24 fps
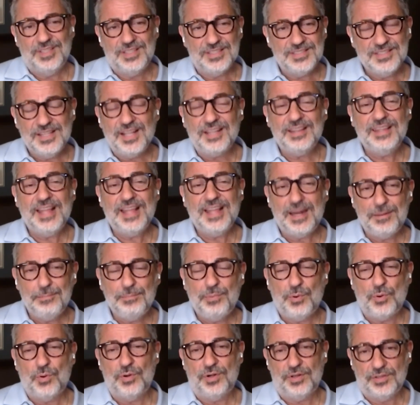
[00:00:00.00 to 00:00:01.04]
not that
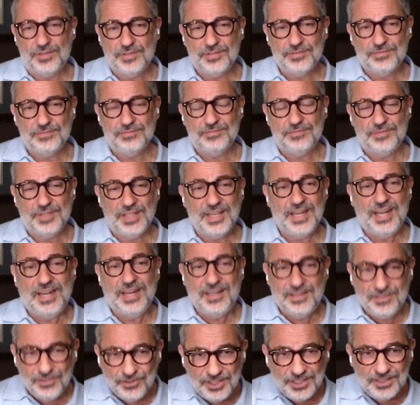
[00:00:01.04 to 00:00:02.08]
important.
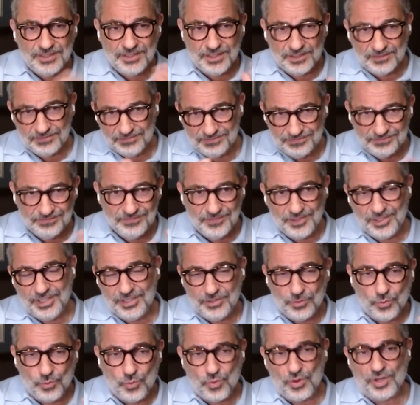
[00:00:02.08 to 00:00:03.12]
You need
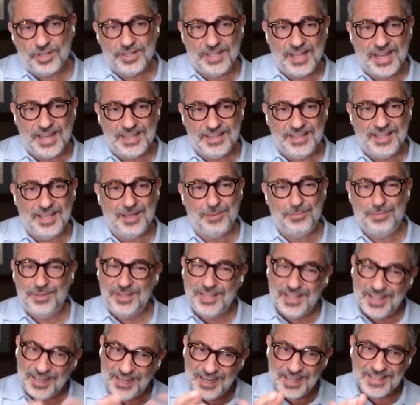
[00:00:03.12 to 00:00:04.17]
to work the idea, but
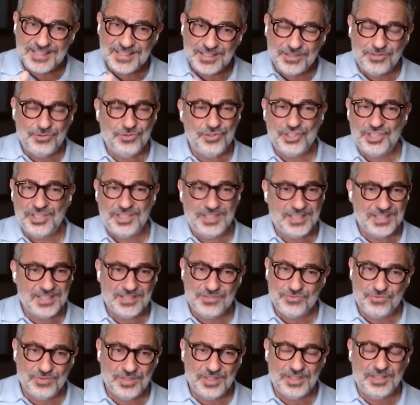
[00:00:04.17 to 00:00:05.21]
then execution
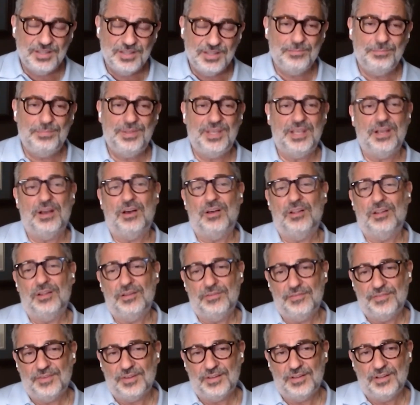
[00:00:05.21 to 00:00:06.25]
is really the be
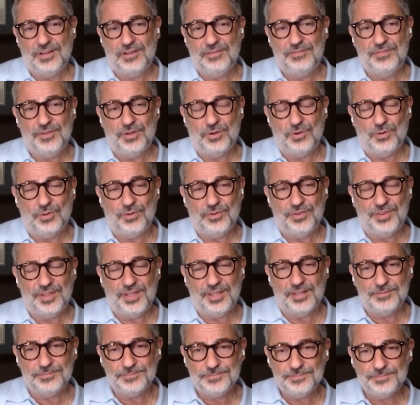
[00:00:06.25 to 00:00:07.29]
all of the whole
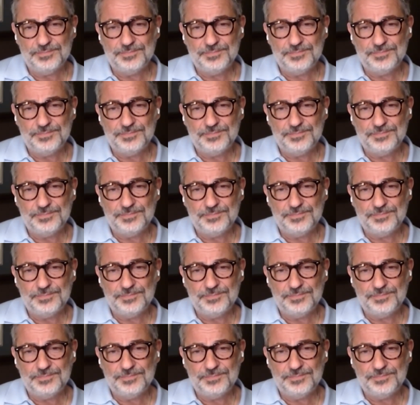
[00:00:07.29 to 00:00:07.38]
thing.